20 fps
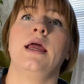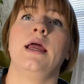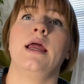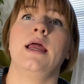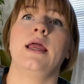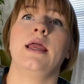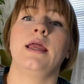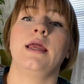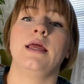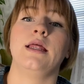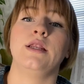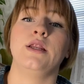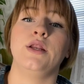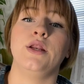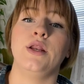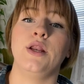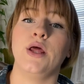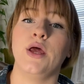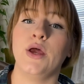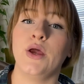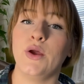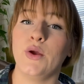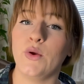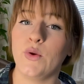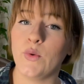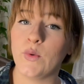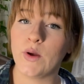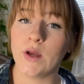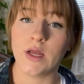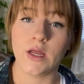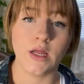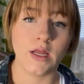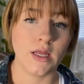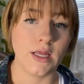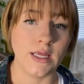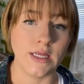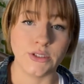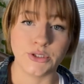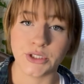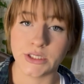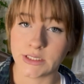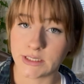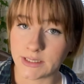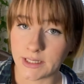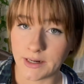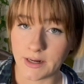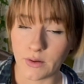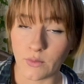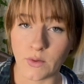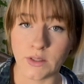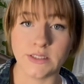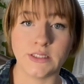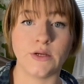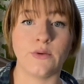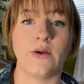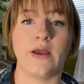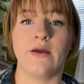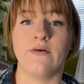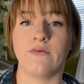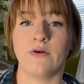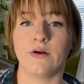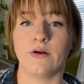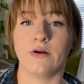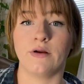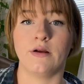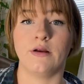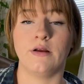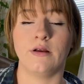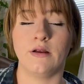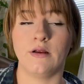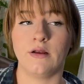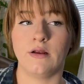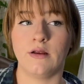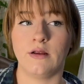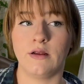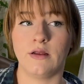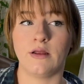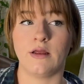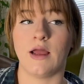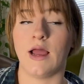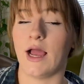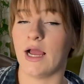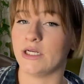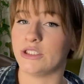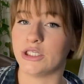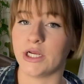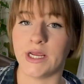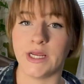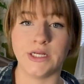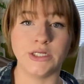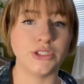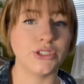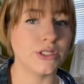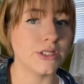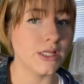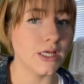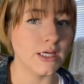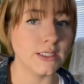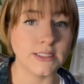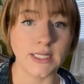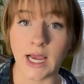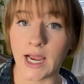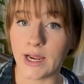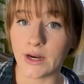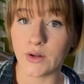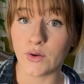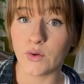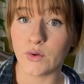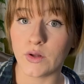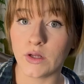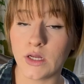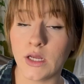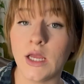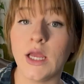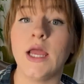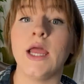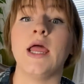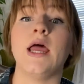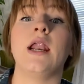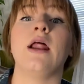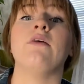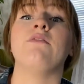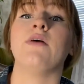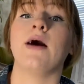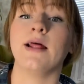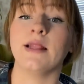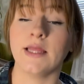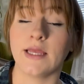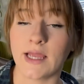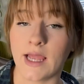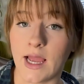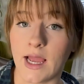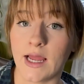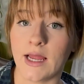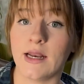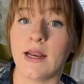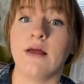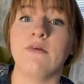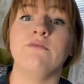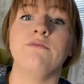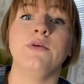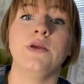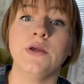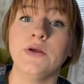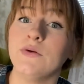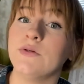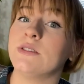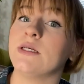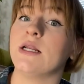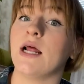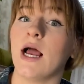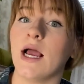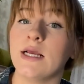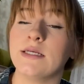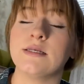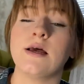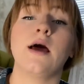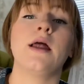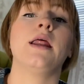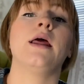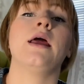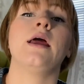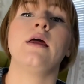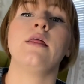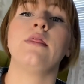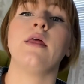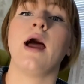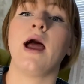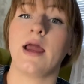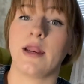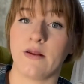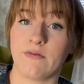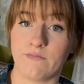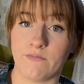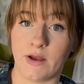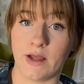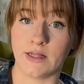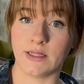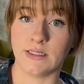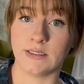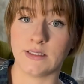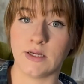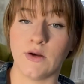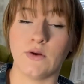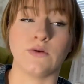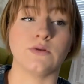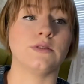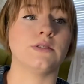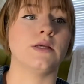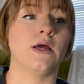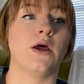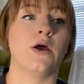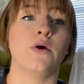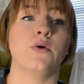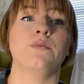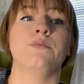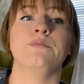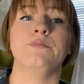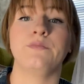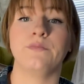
and no interest in it whatsoever. I changed the title and I finally got views and eyes on it, and the item finally sold. So